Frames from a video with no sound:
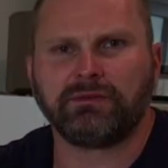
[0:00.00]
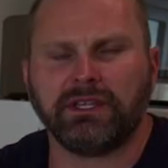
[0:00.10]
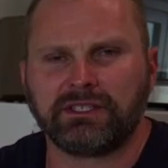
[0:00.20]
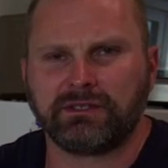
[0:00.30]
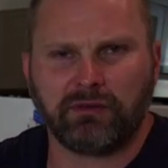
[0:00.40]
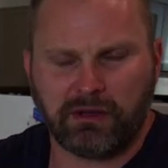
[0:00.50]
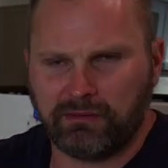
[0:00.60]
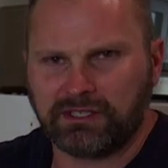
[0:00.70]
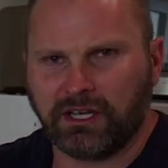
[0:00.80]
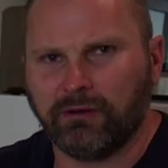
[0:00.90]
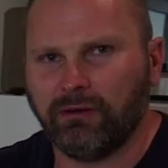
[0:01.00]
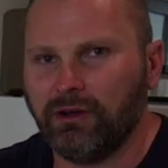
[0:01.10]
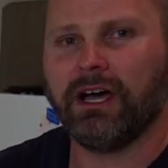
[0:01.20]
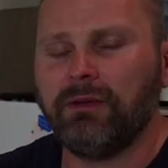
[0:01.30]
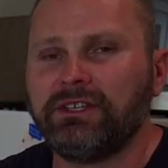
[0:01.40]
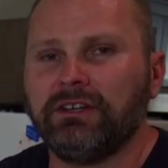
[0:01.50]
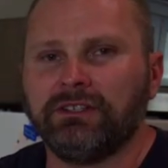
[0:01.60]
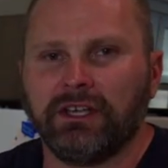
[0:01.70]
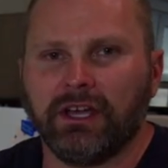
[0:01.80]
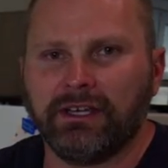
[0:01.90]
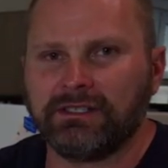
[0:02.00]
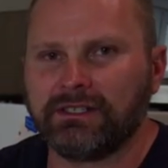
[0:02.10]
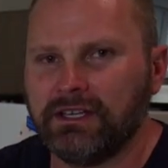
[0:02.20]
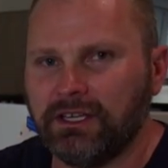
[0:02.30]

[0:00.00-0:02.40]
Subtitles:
This is probably terrible. I'm telling you guys,